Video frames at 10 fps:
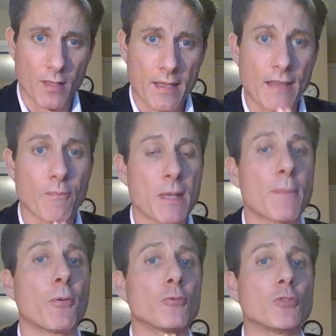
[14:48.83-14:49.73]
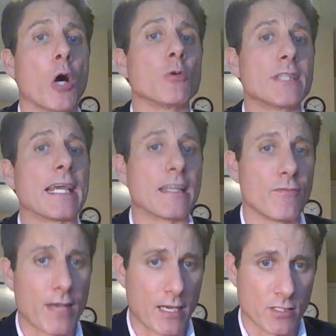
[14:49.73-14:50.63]
If people don't take
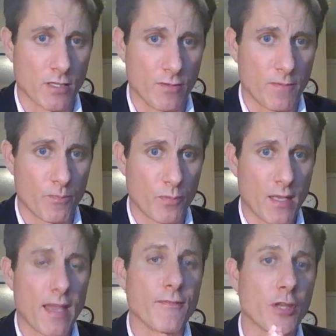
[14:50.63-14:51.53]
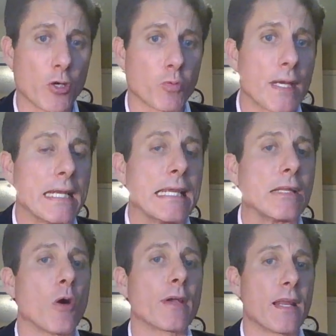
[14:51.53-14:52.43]
advantage of it, if the greedy
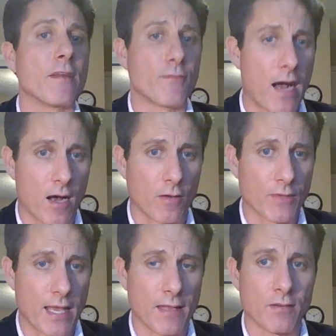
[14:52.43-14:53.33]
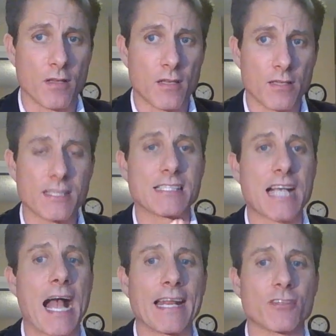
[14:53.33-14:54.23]
don't get involved and
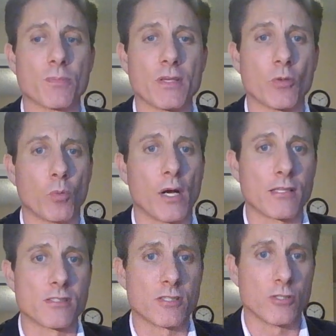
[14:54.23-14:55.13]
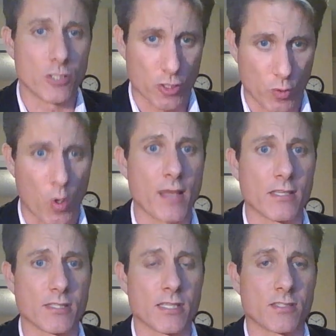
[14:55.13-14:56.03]
decide to be the ones to destroy
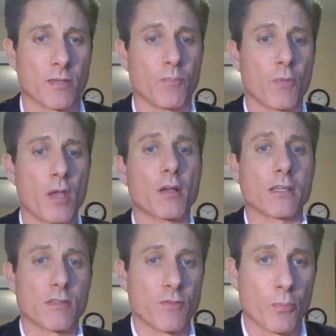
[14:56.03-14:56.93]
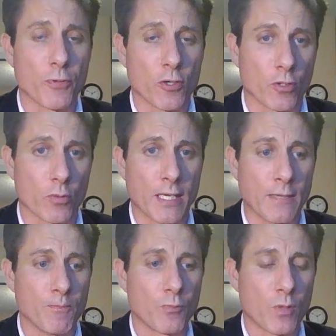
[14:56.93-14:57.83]
the system because of their pure
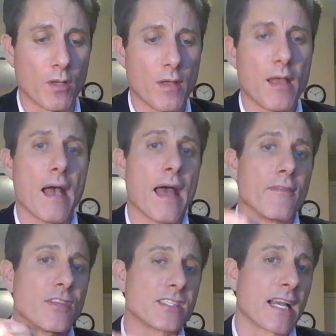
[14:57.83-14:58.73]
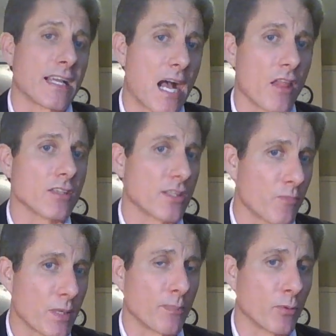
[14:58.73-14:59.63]
greed, and if the psychology
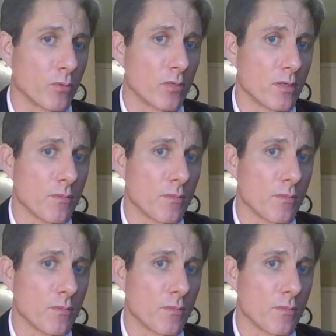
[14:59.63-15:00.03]
of people